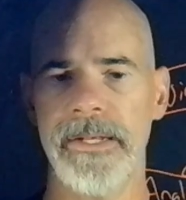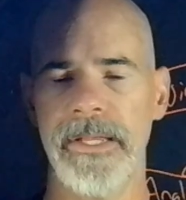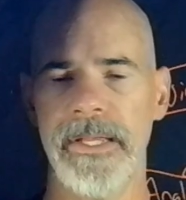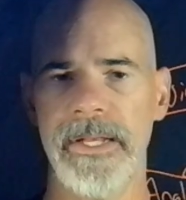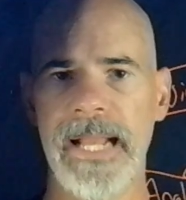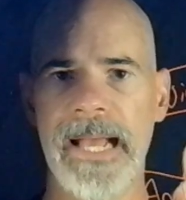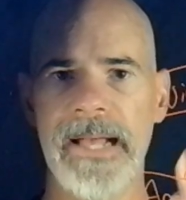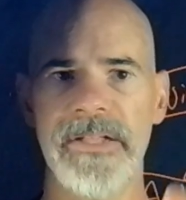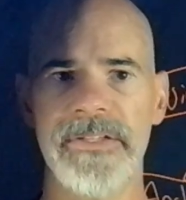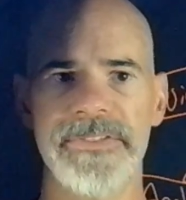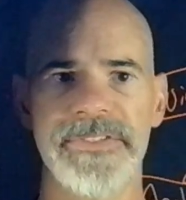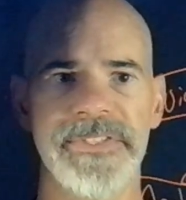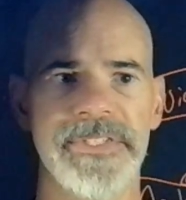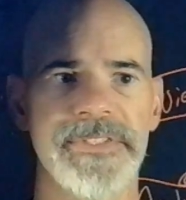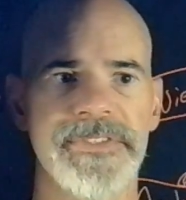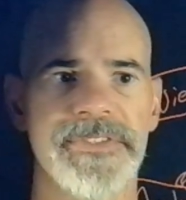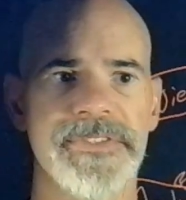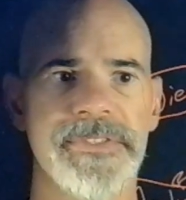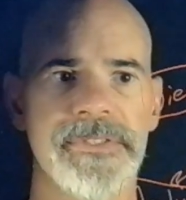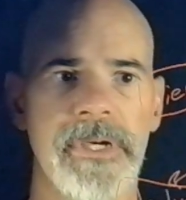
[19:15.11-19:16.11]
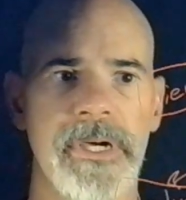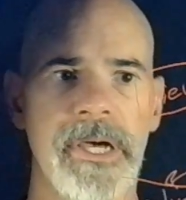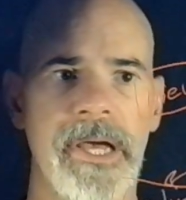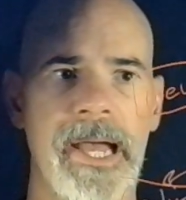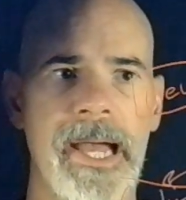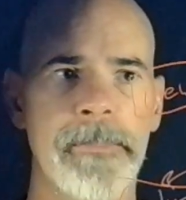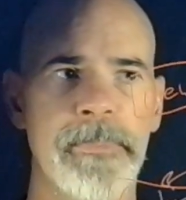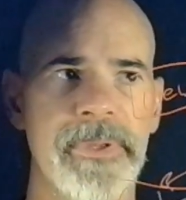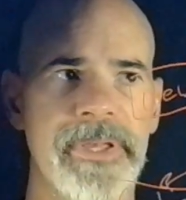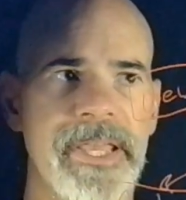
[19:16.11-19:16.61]
analysis
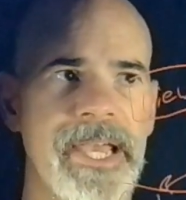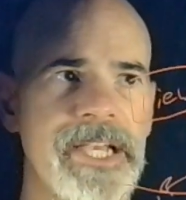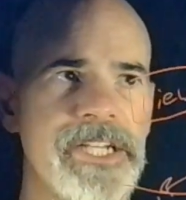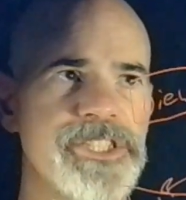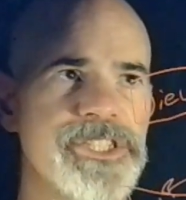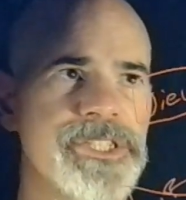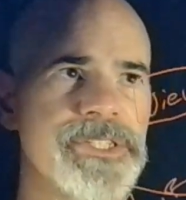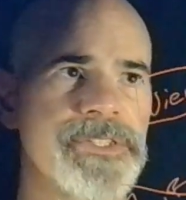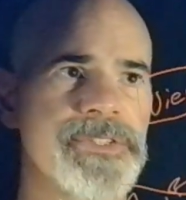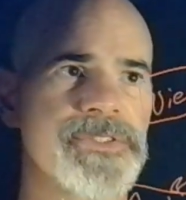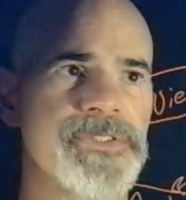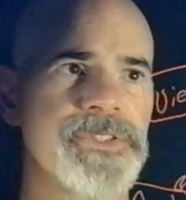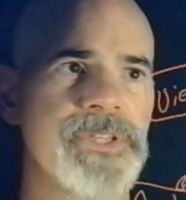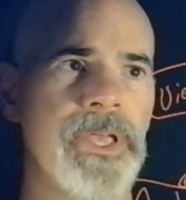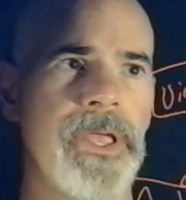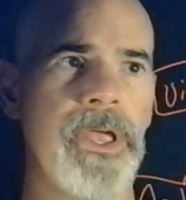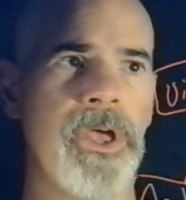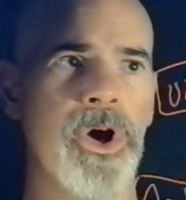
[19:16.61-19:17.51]
applications